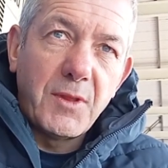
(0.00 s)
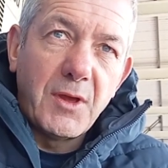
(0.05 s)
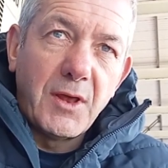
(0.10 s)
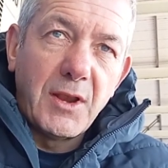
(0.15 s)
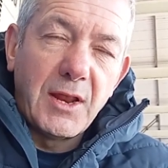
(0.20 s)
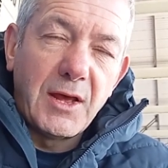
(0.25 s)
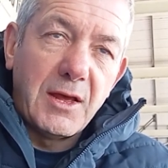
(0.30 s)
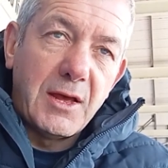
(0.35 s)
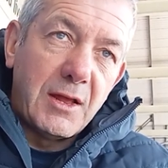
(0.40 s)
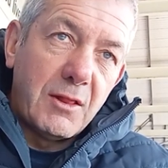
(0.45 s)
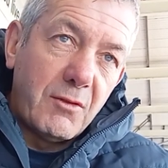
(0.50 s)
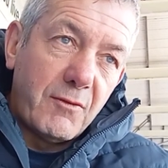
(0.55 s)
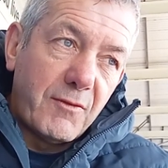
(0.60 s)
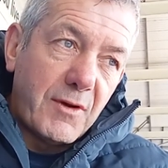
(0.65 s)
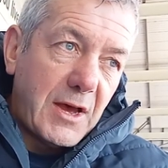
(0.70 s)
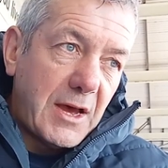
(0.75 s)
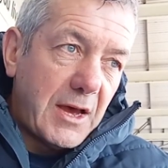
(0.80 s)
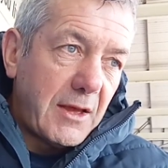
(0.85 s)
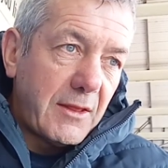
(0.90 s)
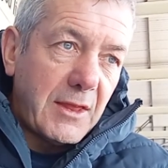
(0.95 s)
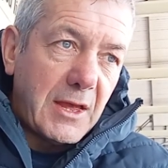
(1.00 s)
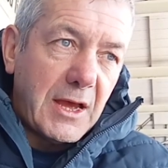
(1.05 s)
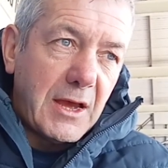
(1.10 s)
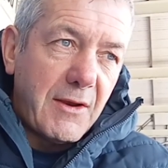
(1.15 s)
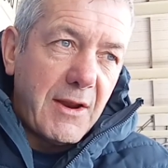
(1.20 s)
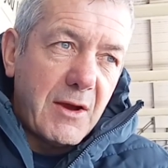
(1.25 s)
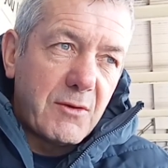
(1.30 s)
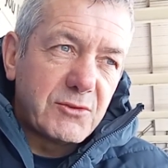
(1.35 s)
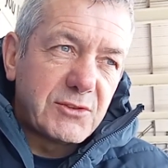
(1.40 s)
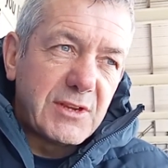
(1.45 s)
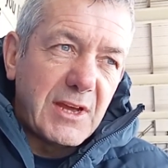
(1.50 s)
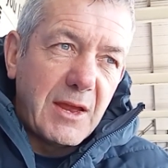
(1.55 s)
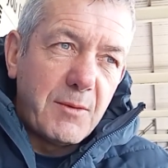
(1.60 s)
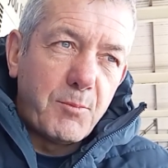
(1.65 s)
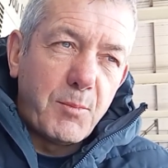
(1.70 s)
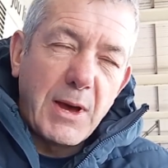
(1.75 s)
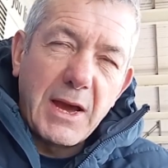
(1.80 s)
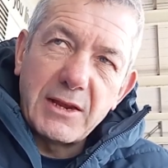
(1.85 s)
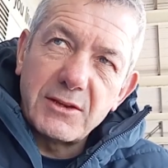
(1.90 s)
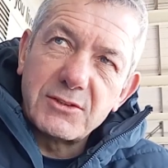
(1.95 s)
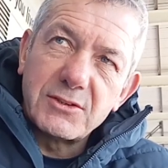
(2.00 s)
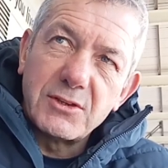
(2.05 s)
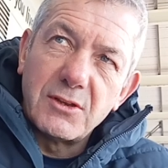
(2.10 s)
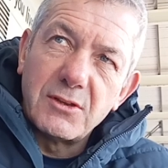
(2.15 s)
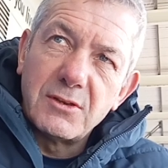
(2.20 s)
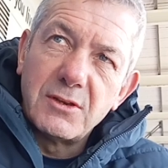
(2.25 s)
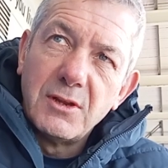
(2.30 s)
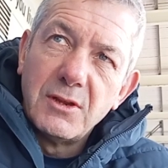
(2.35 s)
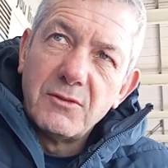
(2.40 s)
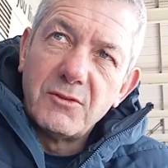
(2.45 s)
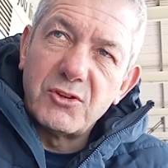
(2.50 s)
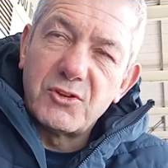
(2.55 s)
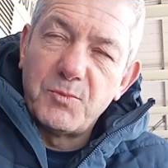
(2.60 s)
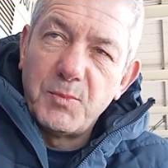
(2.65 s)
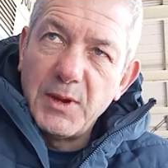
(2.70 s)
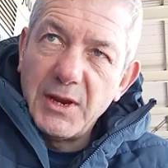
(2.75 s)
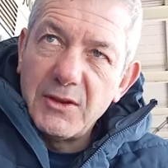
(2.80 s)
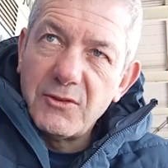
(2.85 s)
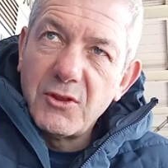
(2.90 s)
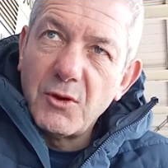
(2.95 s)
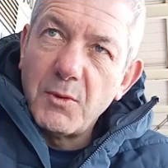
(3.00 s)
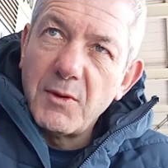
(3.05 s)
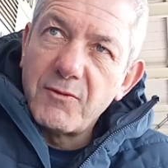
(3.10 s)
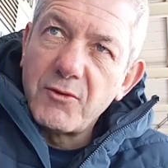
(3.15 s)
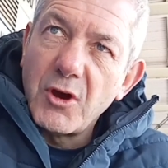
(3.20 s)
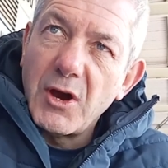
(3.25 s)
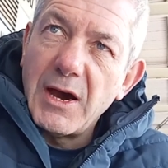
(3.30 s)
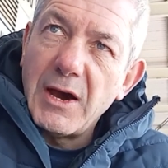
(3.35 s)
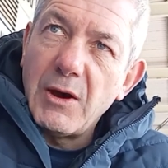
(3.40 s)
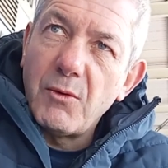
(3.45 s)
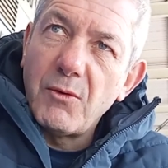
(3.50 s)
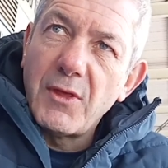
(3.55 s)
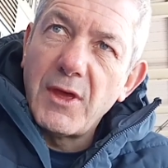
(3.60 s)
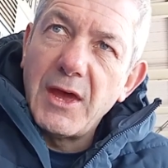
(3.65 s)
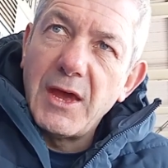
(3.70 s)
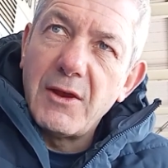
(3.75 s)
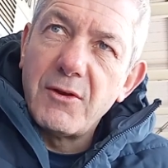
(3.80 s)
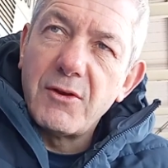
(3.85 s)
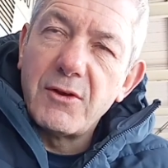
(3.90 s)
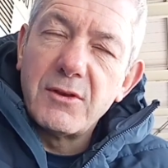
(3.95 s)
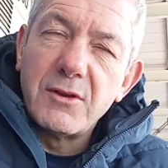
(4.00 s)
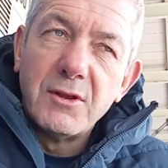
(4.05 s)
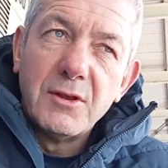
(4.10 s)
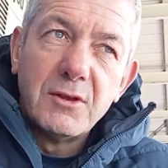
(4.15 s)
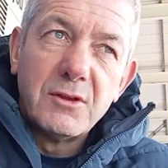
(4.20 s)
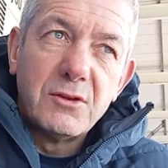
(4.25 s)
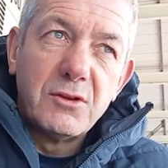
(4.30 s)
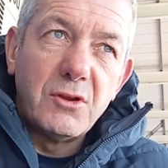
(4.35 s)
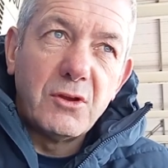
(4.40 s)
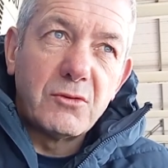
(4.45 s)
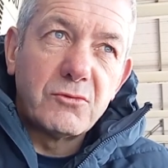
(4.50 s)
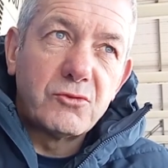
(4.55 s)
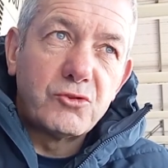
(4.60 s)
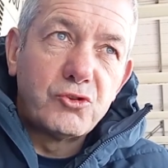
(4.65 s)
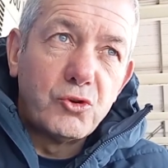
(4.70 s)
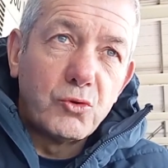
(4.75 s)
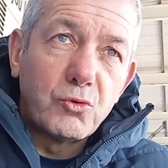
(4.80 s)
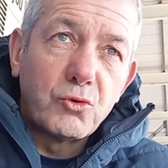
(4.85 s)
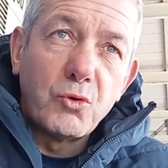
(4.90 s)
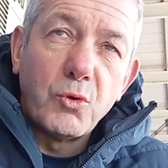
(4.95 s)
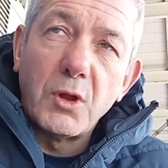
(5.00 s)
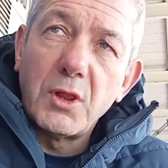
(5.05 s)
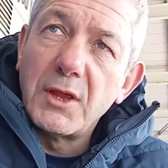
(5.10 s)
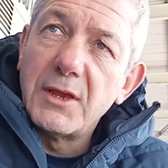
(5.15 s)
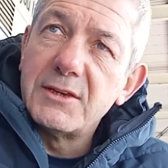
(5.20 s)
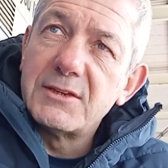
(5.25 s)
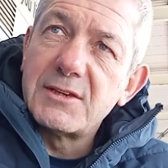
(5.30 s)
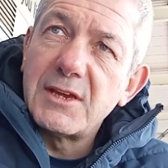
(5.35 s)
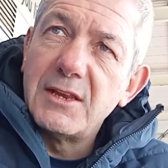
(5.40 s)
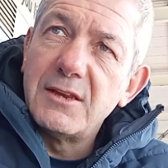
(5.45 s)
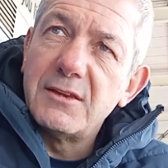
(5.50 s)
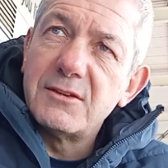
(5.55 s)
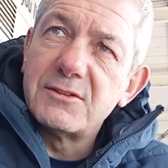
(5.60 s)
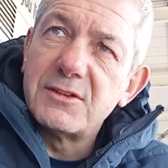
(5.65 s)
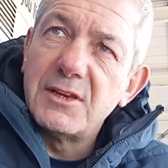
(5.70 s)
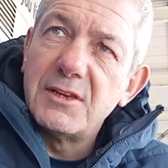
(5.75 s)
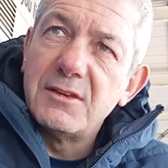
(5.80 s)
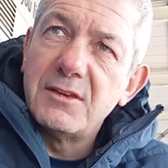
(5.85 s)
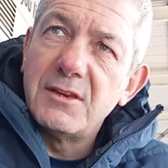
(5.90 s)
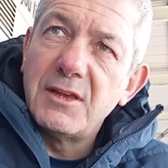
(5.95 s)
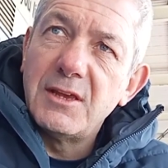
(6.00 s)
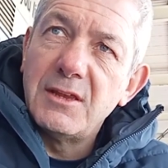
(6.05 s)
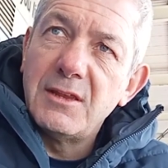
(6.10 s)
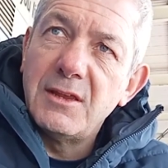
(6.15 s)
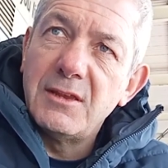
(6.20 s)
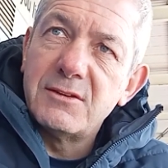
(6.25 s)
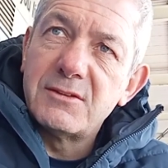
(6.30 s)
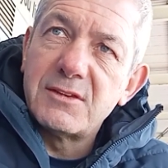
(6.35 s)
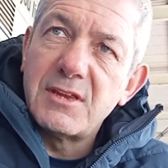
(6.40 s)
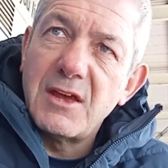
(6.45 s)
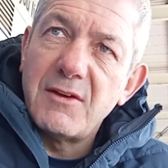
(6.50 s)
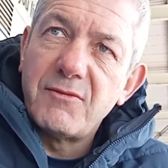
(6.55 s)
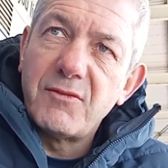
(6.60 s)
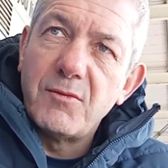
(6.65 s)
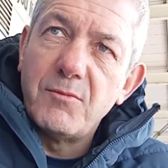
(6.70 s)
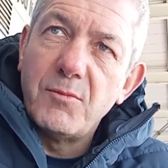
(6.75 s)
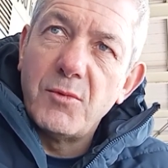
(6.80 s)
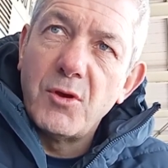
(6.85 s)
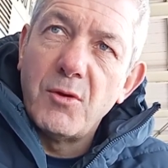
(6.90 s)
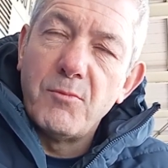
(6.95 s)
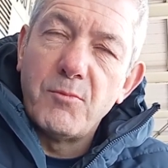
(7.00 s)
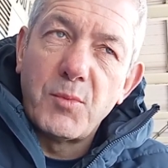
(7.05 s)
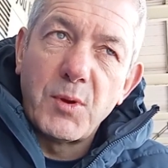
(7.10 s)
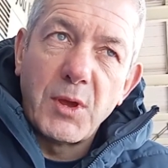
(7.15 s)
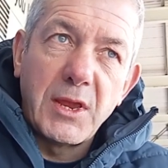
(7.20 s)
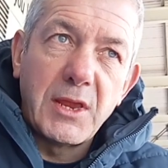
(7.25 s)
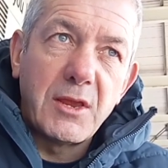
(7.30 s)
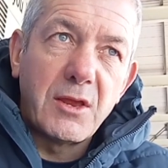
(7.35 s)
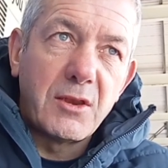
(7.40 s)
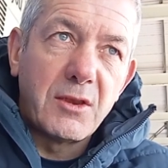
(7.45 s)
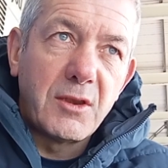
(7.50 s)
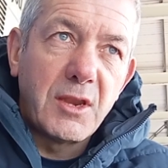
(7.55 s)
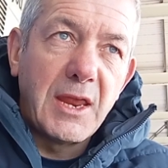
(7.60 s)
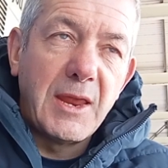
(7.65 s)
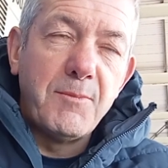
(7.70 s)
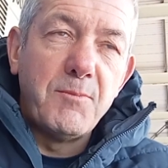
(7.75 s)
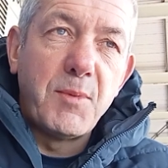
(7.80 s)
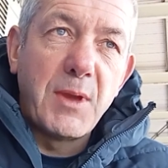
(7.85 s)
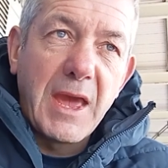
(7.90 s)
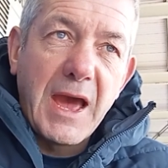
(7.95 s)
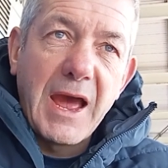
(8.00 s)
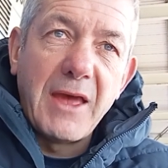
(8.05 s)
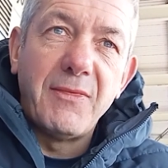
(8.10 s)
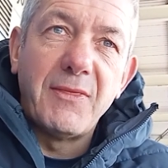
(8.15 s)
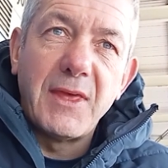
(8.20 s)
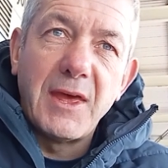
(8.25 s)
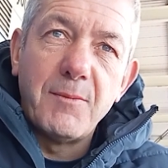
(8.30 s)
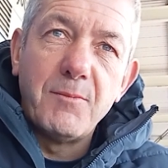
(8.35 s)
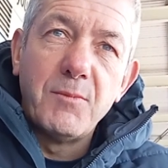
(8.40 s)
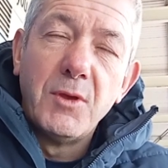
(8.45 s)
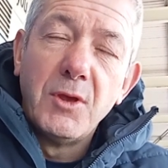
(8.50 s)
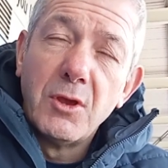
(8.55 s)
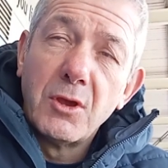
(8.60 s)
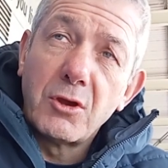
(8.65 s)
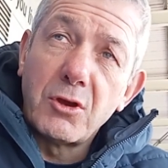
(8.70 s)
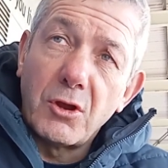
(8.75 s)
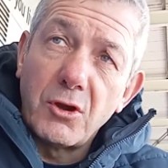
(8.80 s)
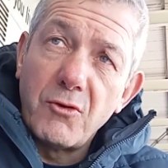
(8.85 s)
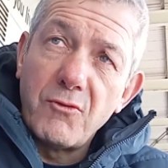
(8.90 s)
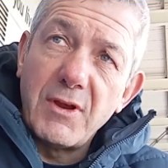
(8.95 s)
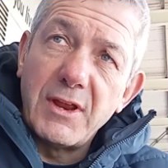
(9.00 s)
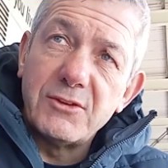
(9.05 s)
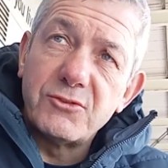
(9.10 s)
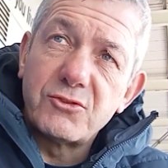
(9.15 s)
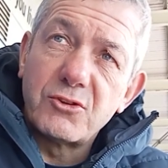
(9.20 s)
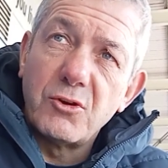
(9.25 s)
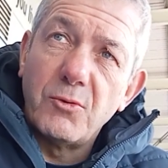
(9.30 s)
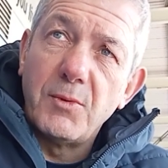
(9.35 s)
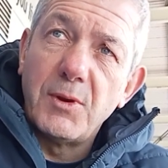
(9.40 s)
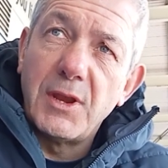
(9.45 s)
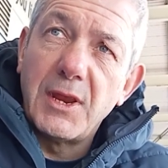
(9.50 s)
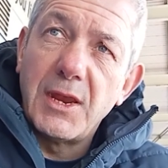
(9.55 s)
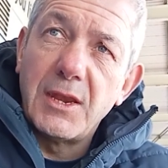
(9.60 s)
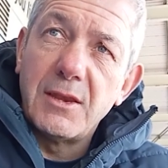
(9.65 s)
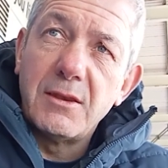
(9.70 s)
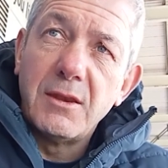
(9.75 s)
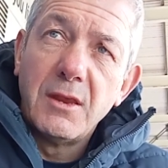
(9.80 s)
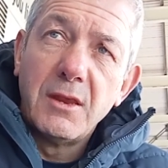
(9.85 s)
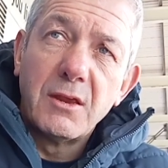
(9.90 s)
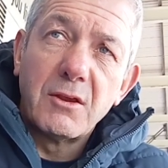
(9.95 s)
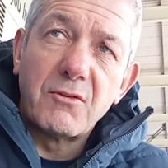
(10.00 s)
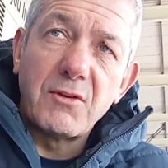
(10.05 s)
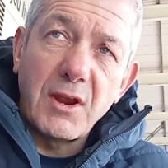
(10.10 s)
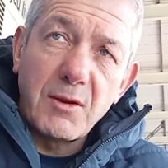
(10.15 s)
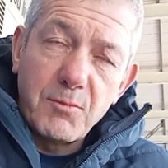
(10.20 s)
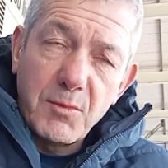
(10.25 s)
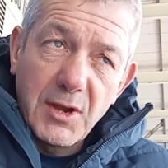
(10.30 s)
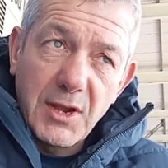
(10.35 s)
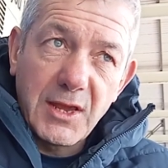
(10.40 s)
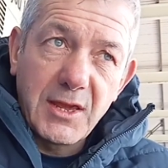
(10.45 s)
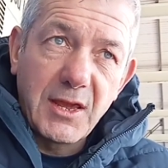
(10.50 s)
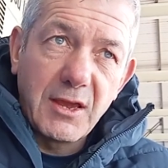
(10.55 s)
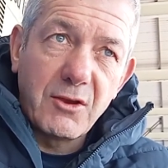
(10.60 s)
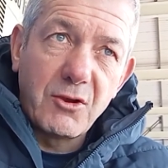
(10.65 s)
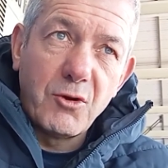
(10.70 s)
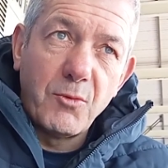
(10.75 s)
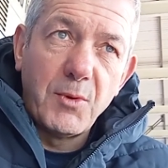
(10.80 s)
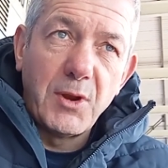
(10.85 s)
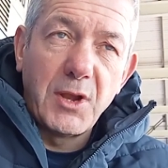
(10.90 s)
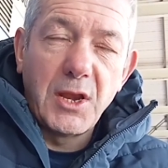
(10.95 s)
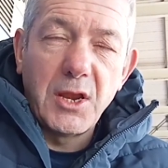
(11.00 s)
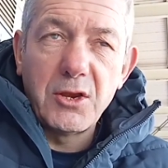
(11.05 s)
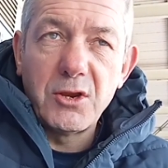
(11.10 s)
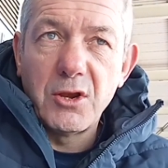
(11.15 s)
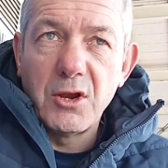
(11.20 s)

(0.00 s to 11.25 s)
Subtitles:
and I love our outside backs and the speed that we've got out there, and you know, two quality centres in Steph and Pete. And in behind them, Conor Wrench coming in, Greg Minikin coming in.